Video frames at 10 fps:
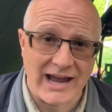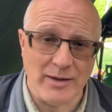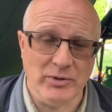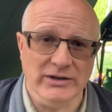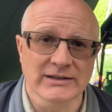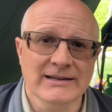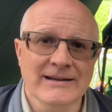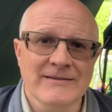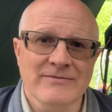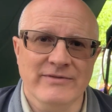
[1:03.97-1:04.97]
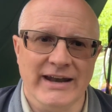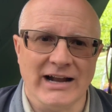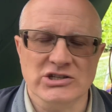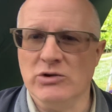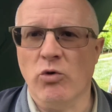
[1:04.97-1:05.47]
happen, then
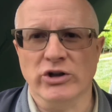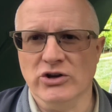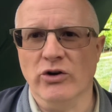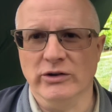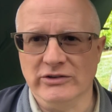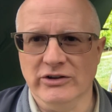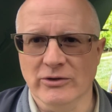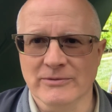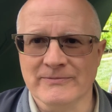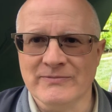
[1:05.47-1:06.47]
actually what are you going to do?